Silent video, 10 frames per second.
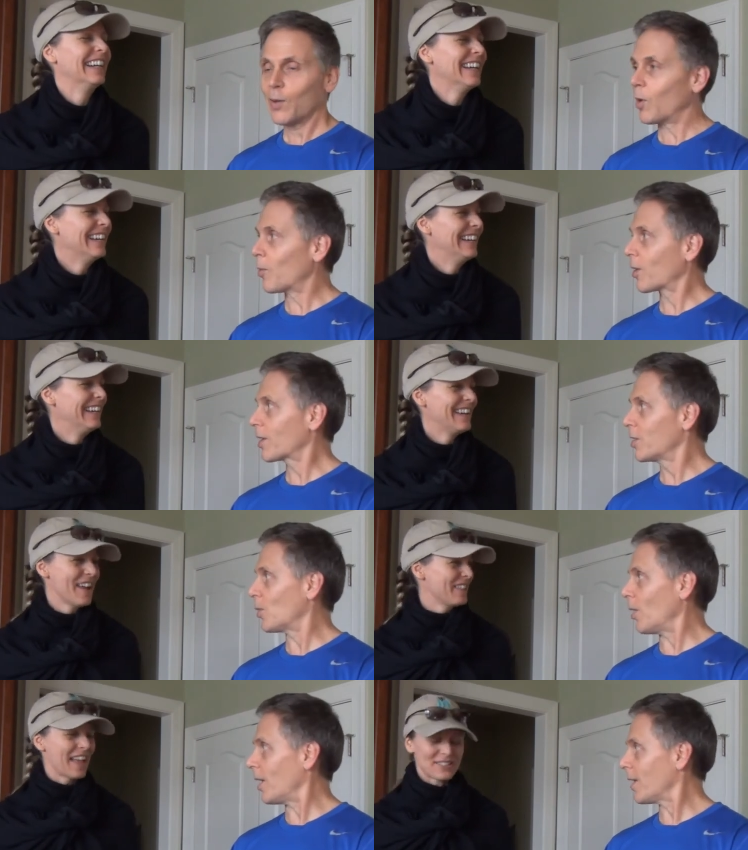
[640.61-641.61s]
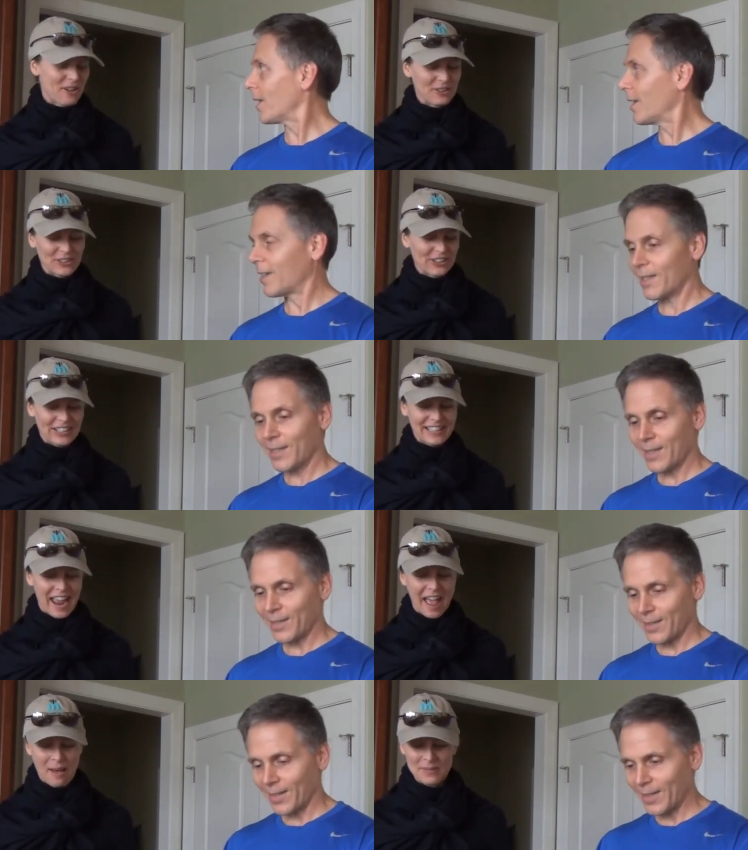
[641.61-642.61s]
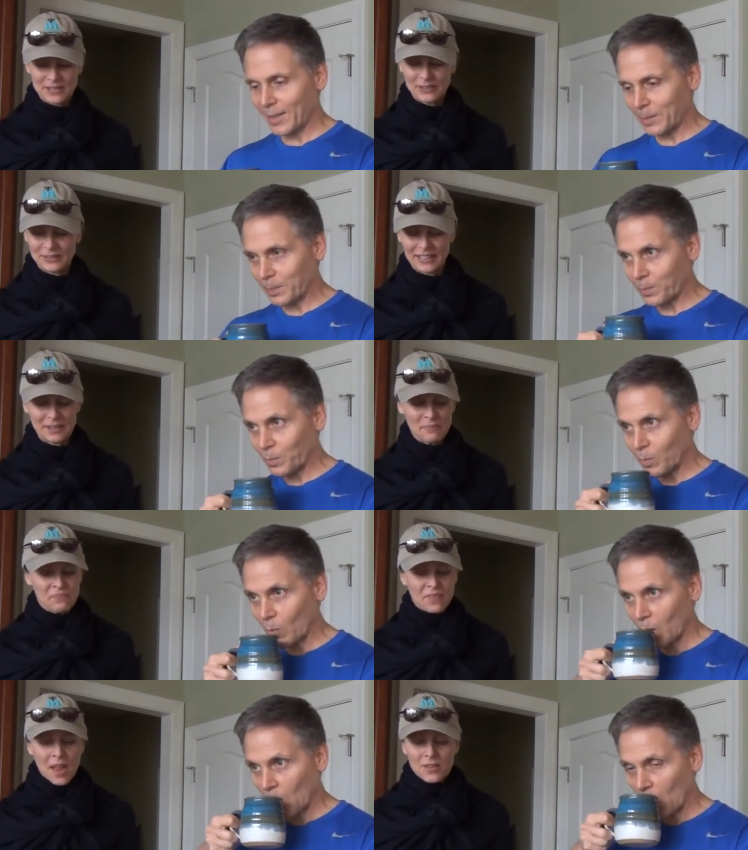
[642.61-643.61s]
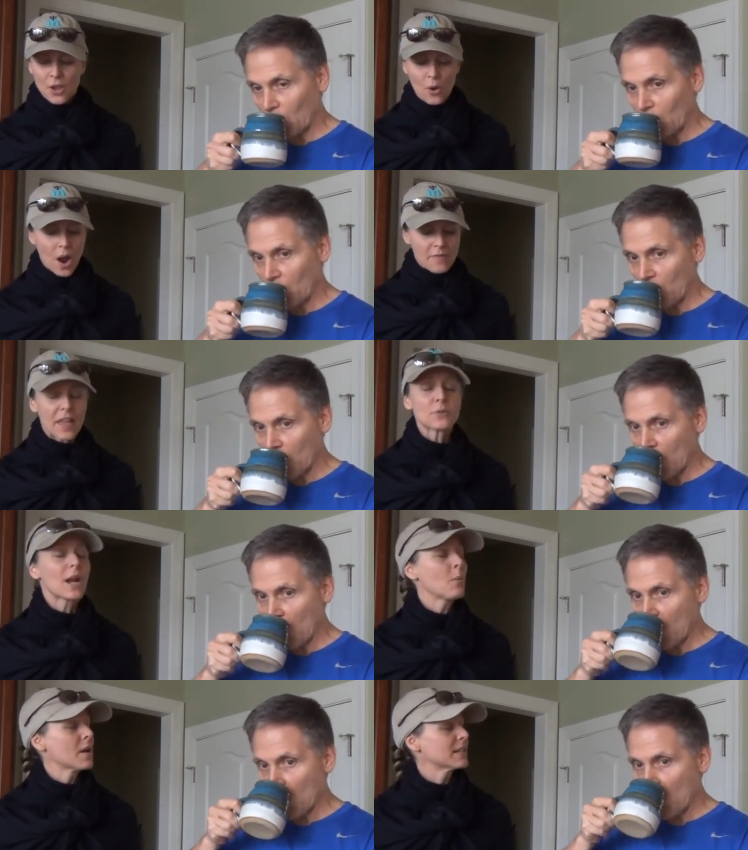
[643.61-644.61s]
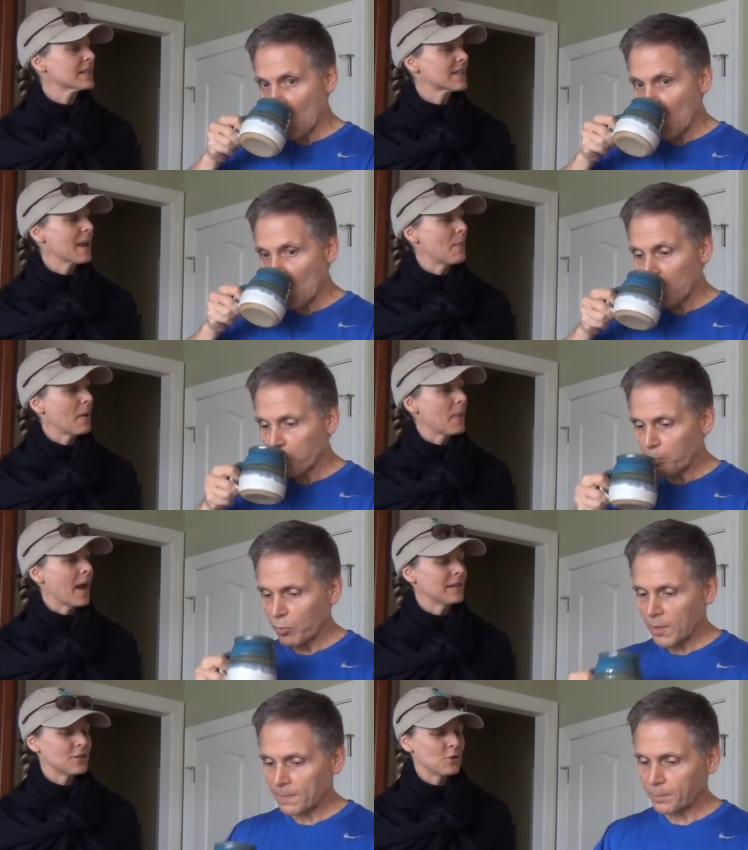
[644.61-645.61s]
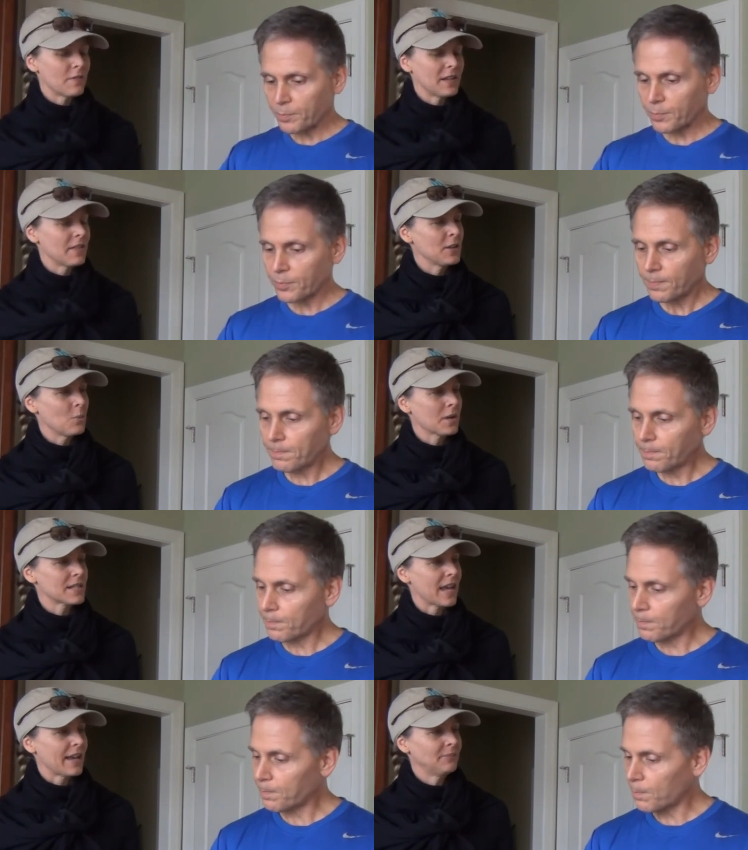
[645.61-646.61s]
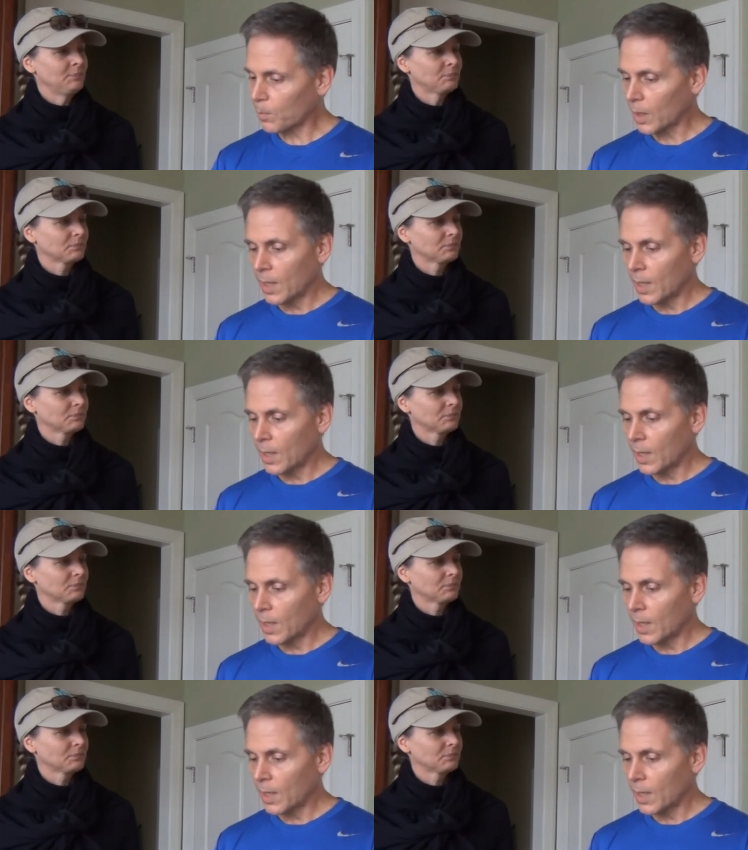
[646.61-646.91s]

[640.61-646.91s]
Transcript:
Speaker 1: what more could you want? That's
Speaker 2: all good. Yeah, right? absolutely. So that's what I wanted to say about that. Did you have anything you wanted to add?